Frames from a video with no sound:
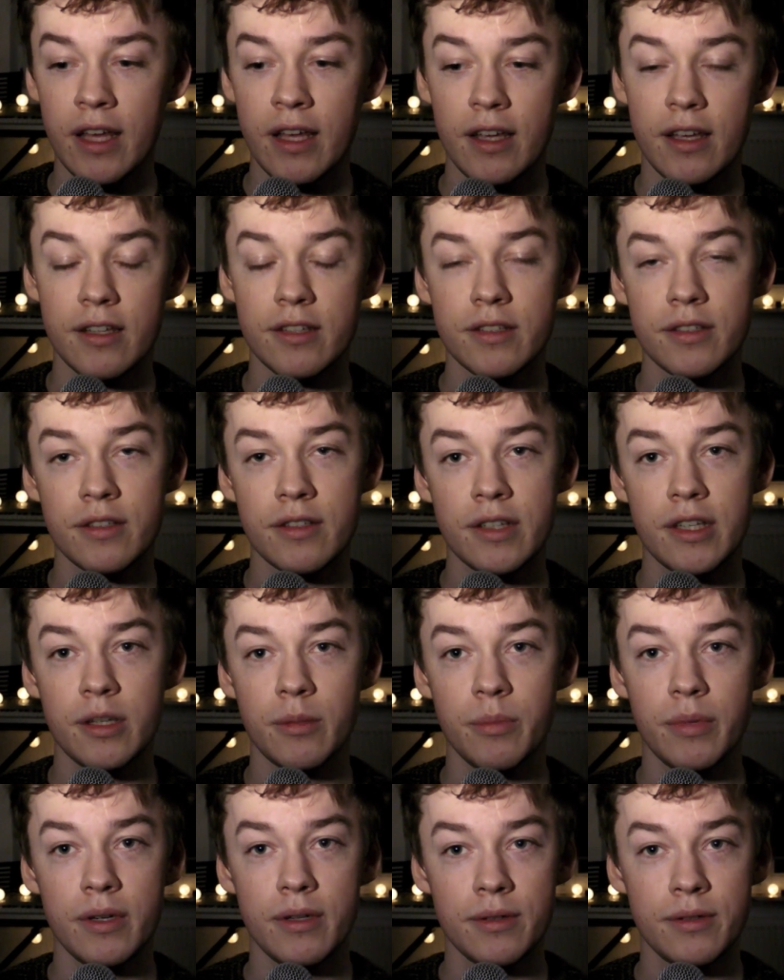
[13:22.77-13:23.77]
is he
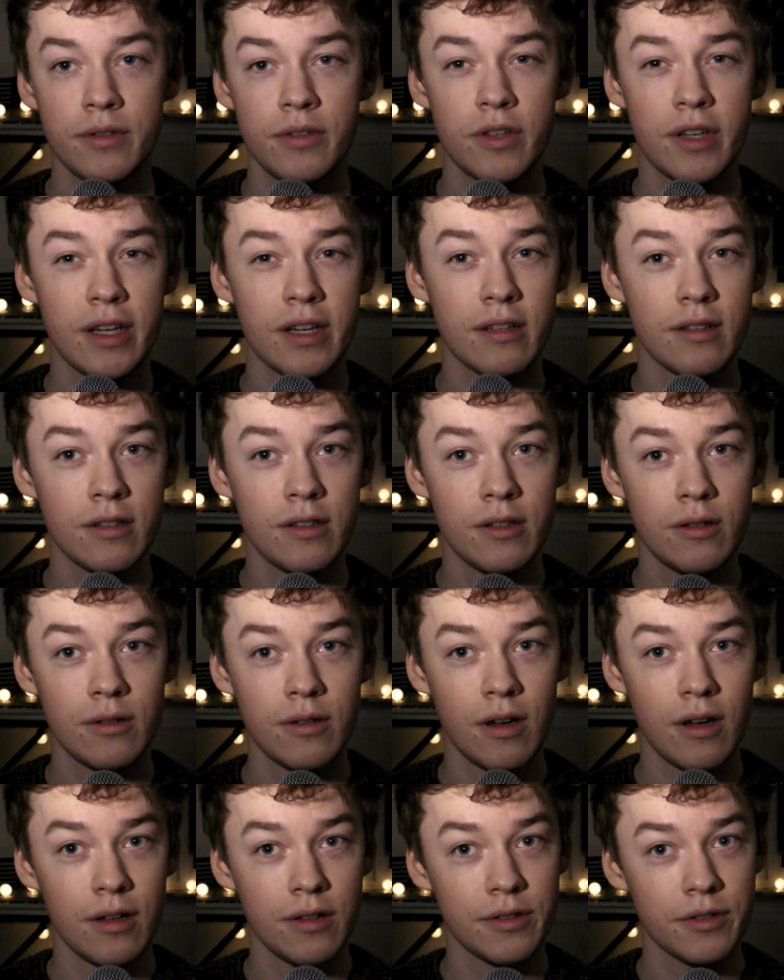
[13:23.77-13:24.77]
builds a little
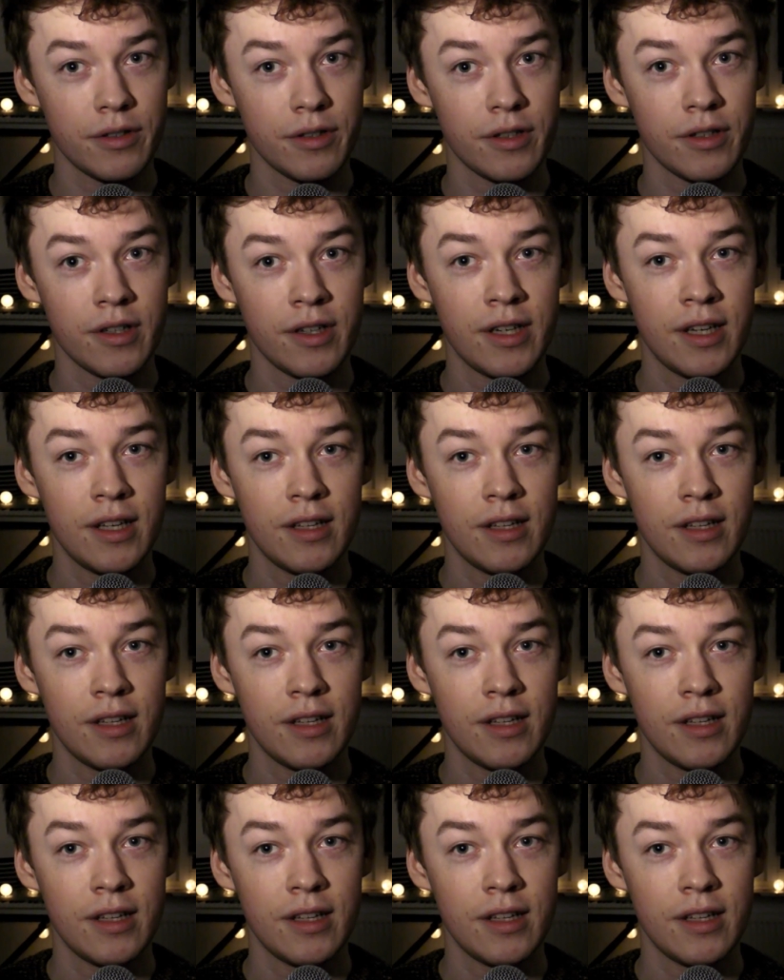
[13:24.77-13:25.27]
altar